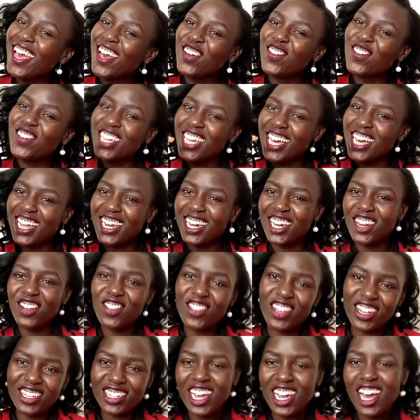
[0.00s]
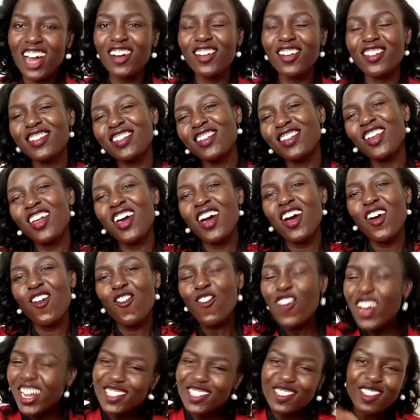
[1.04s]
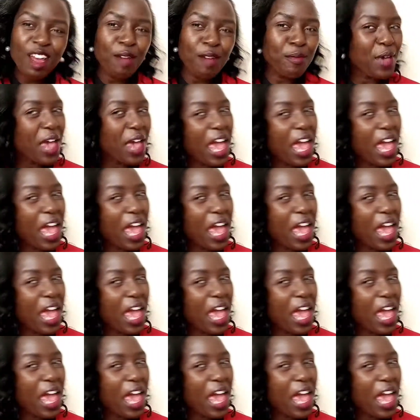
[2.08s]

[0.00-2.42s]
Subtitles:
We can't leave that out. What's up,